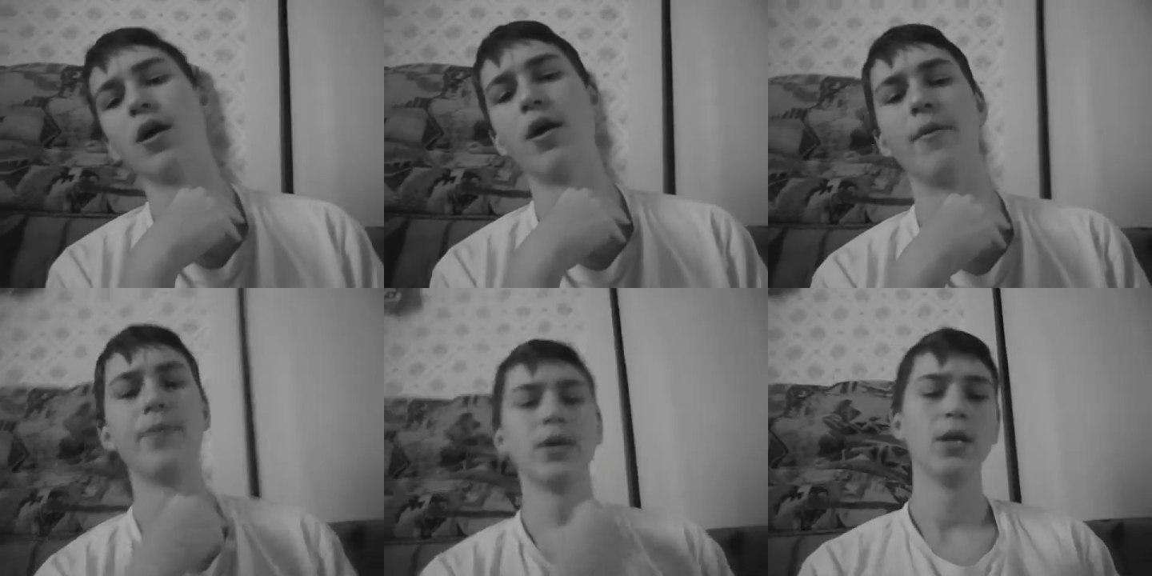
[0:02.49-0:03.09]

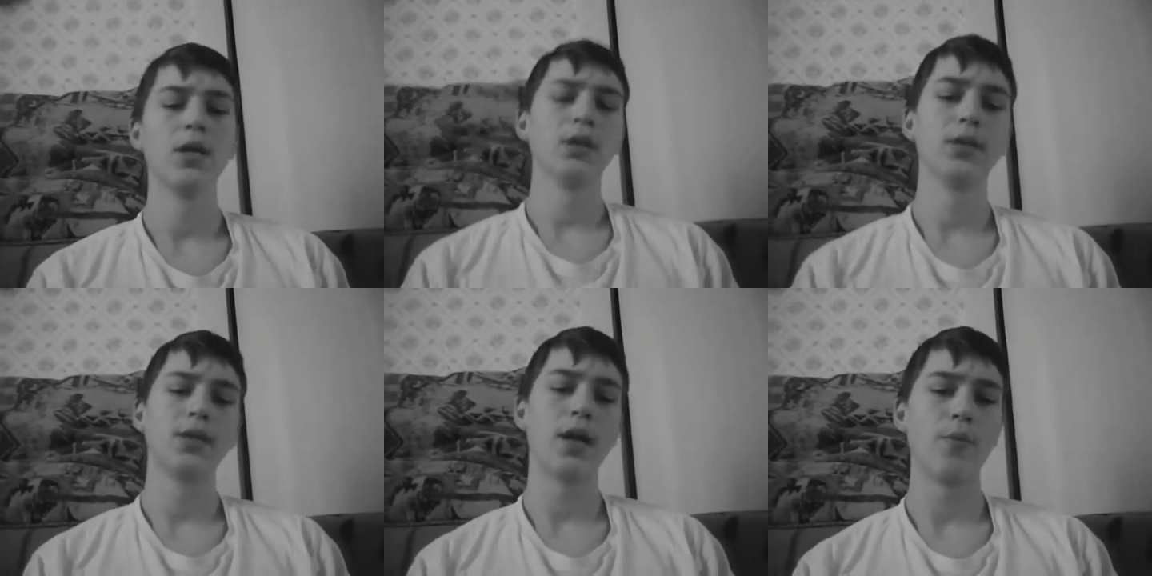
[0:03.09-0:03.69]
Um,
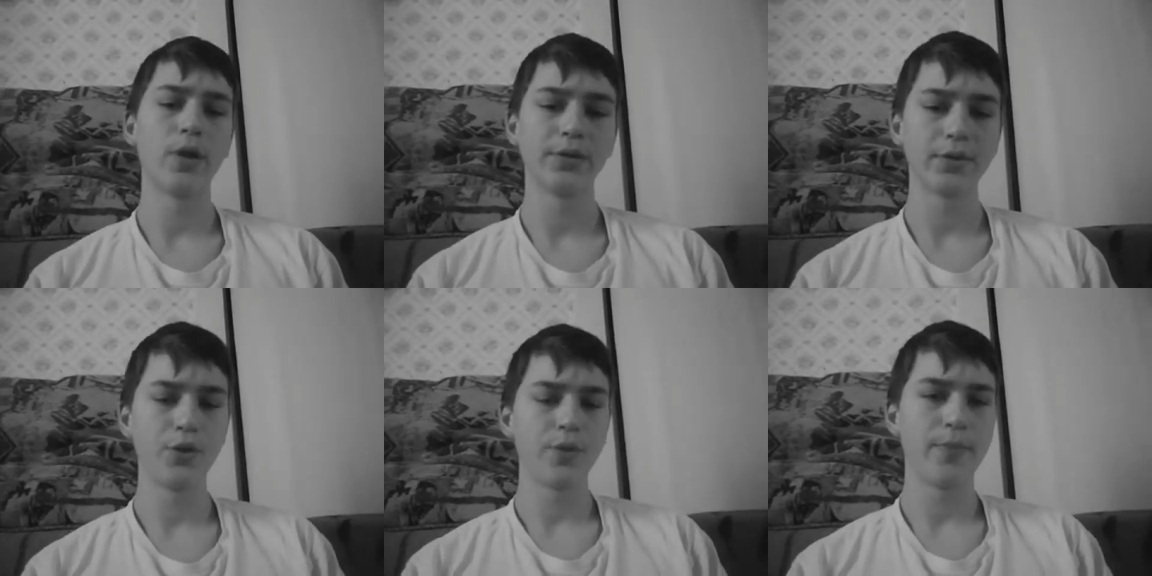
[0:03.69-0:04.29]
today I want to
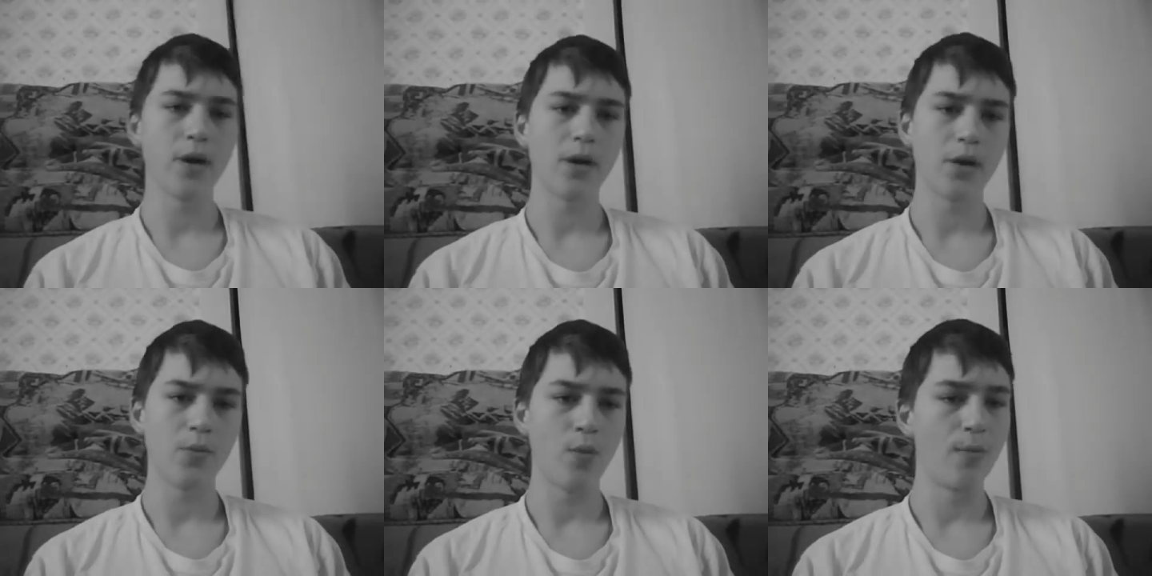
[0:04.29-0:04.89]
talk to you about
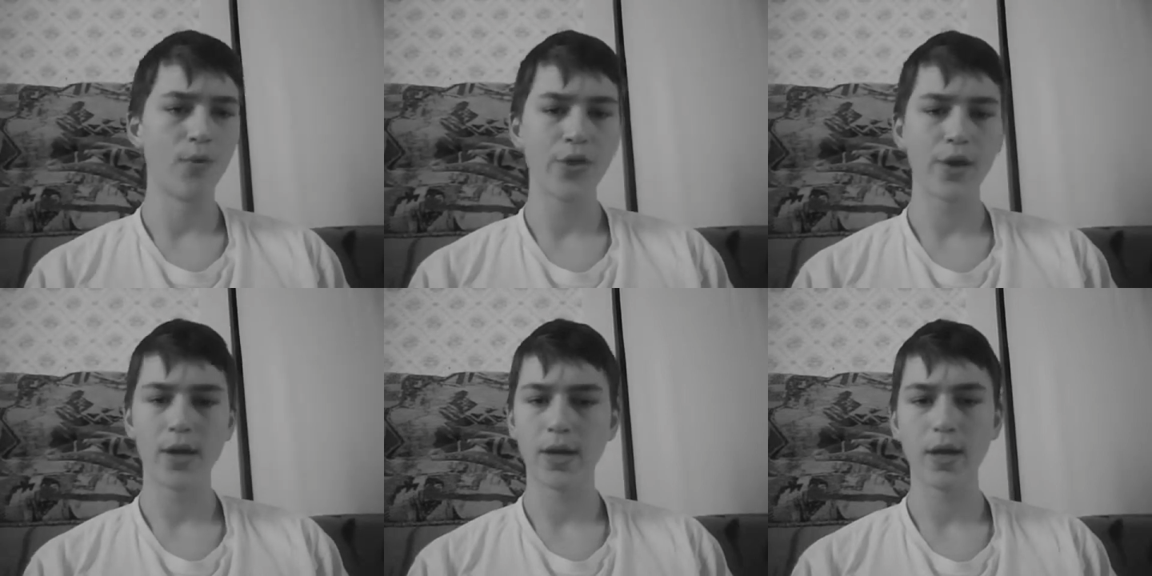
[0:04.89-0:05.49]
uh, one more
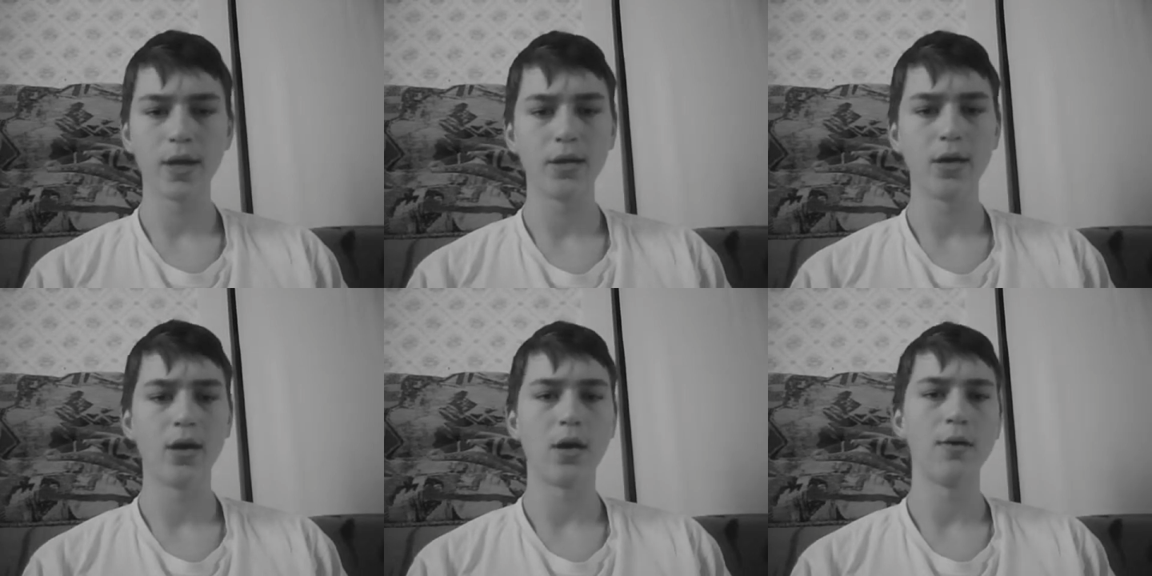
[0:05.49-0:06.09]
thing again.
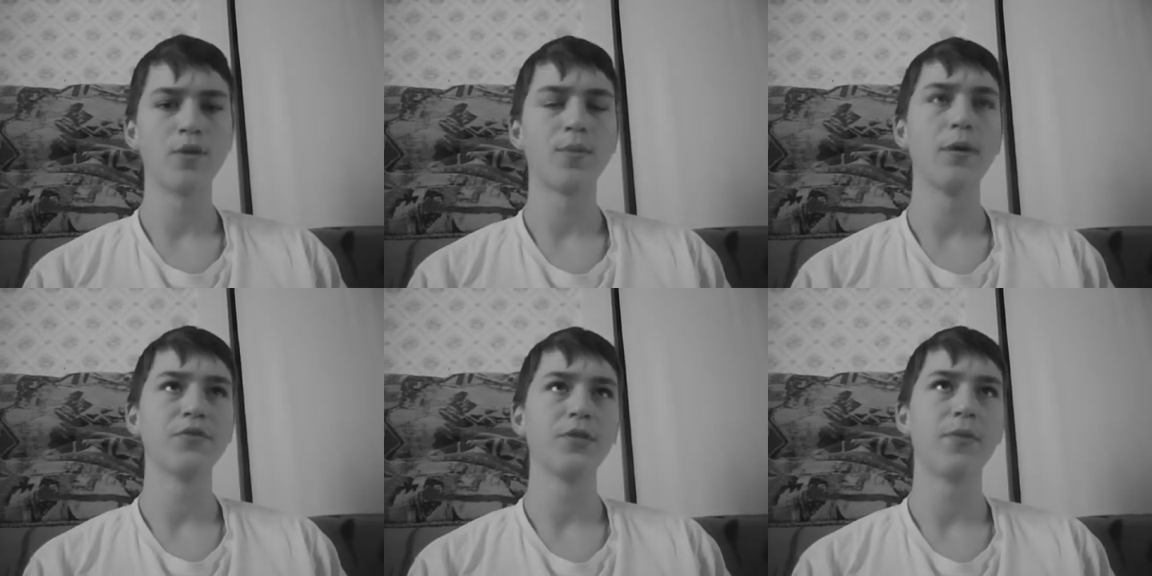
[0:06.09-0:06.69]
Uh, you
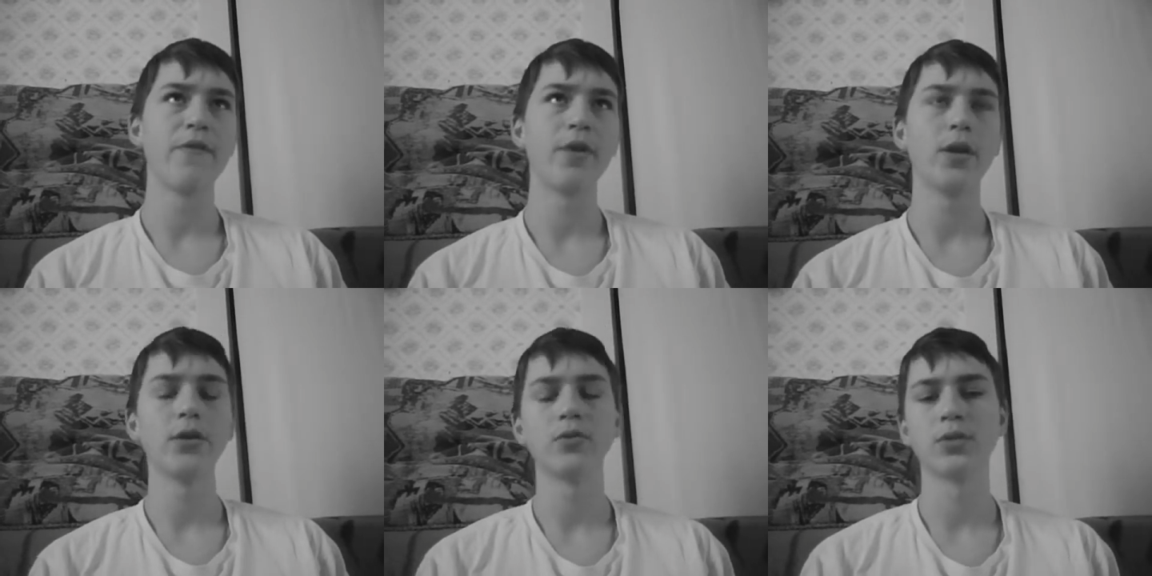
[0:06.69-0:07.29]
probably see my
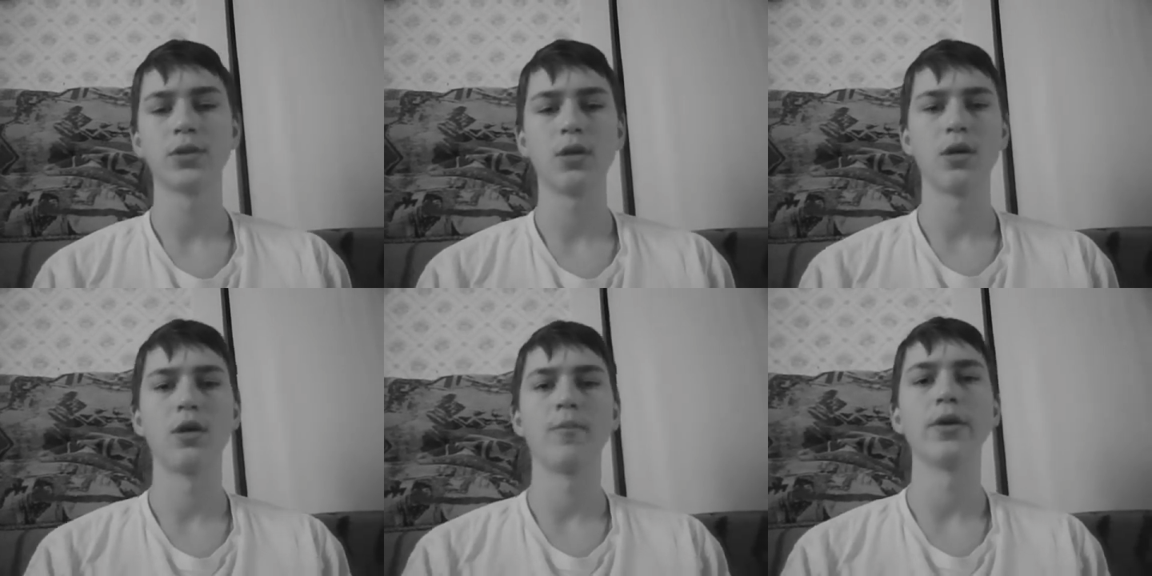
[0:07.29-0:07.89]
videos
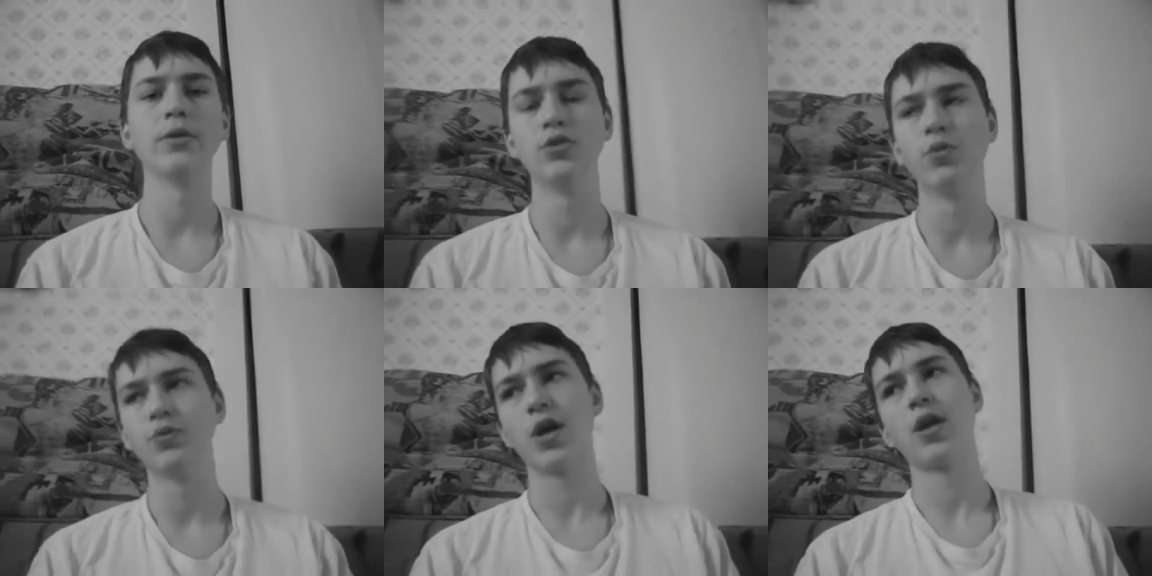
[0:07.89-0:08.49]
on my
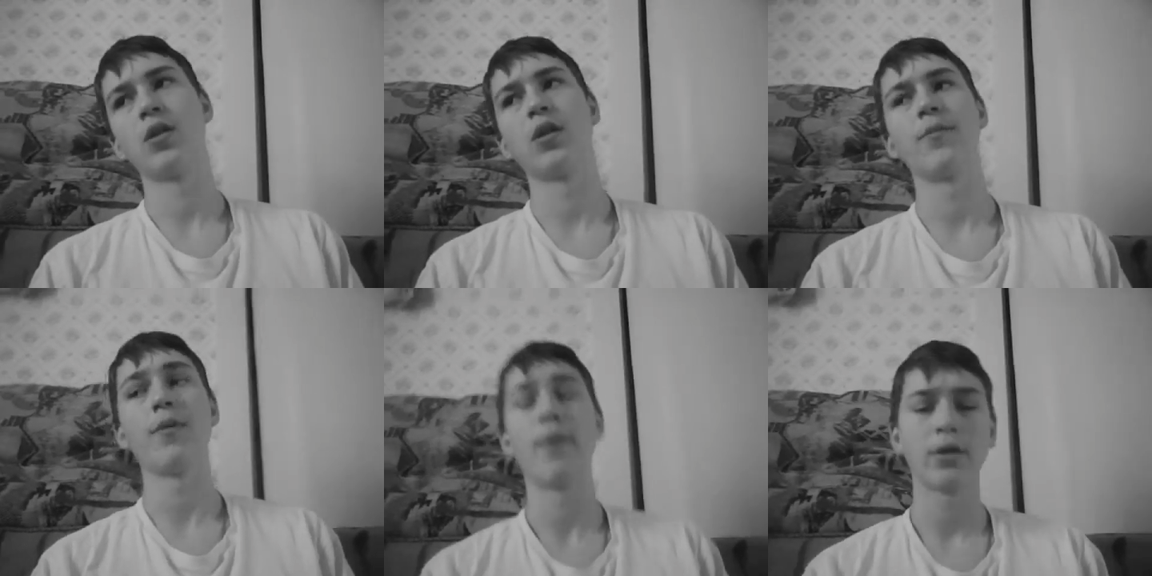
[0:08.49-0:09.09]
YouTube channel
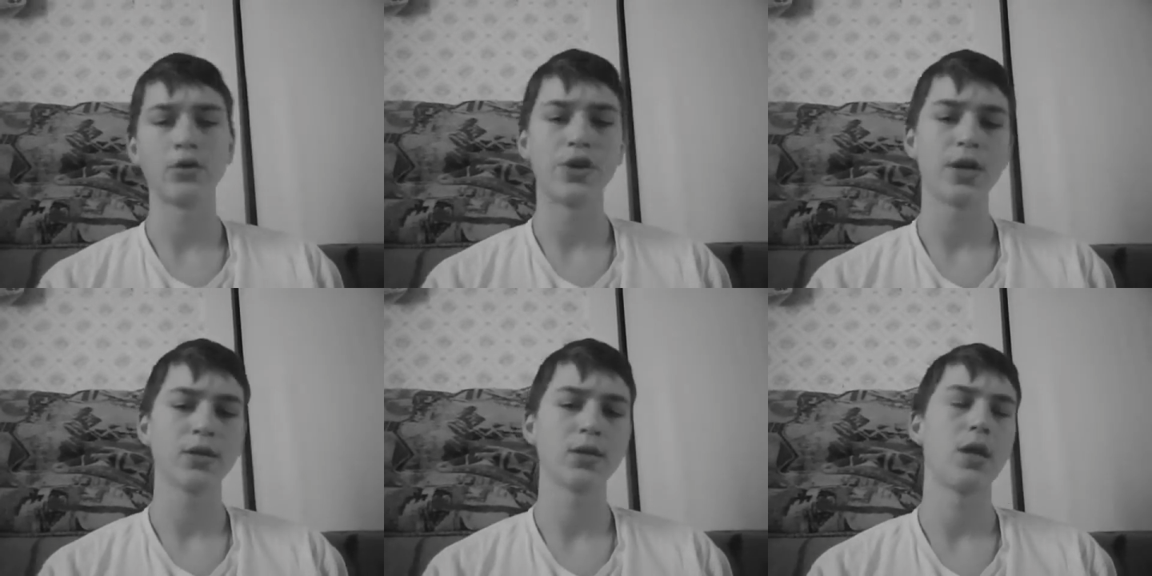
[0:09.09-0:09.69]
about Michael
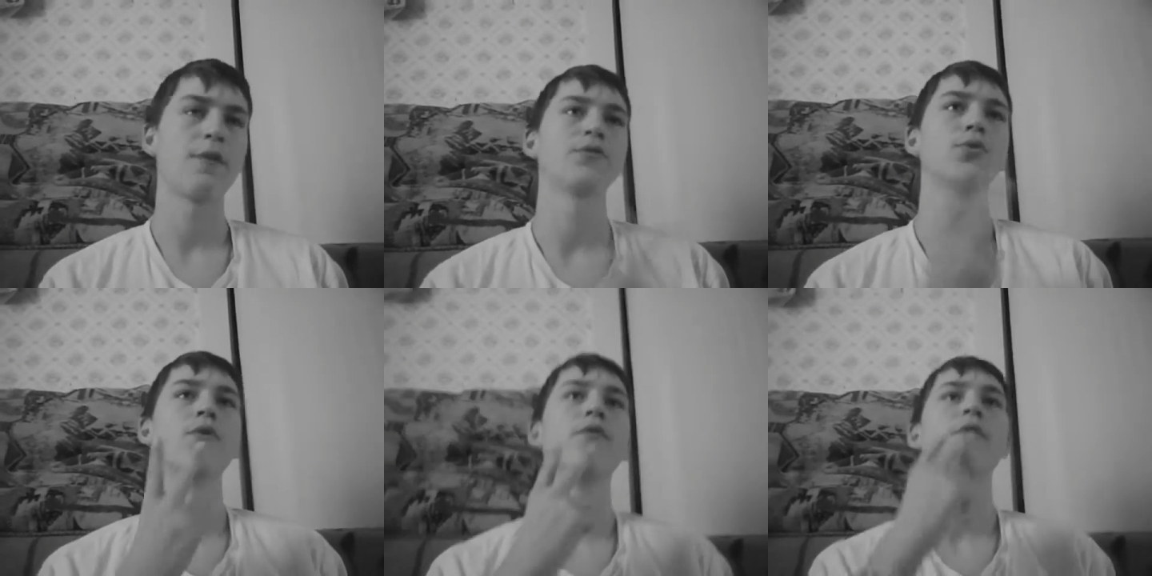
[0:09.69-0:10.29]
Jackson. I have
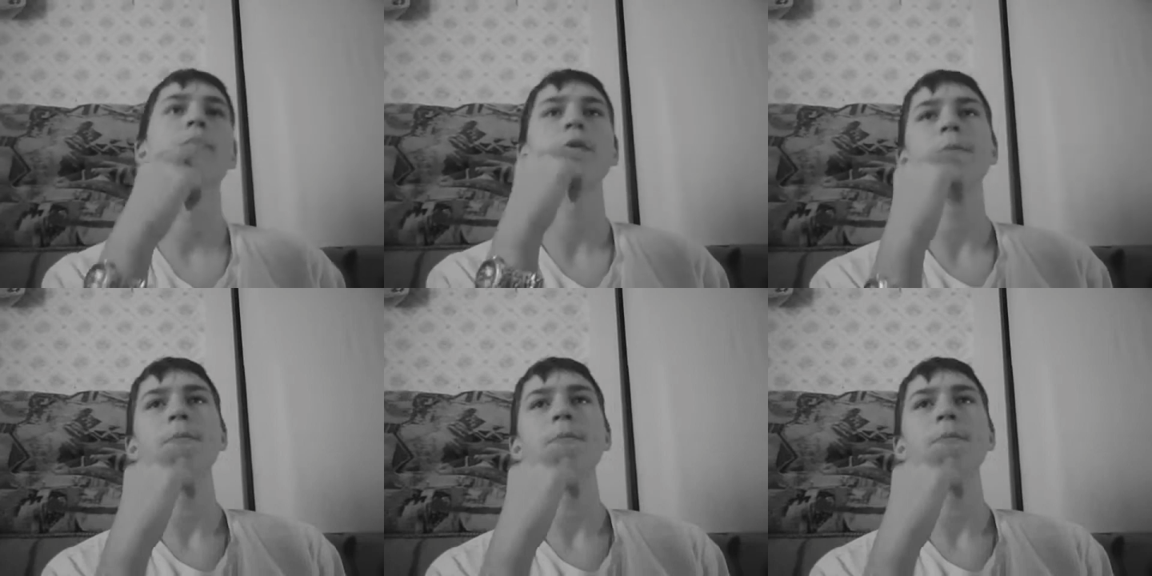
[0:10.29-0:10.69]
two of them.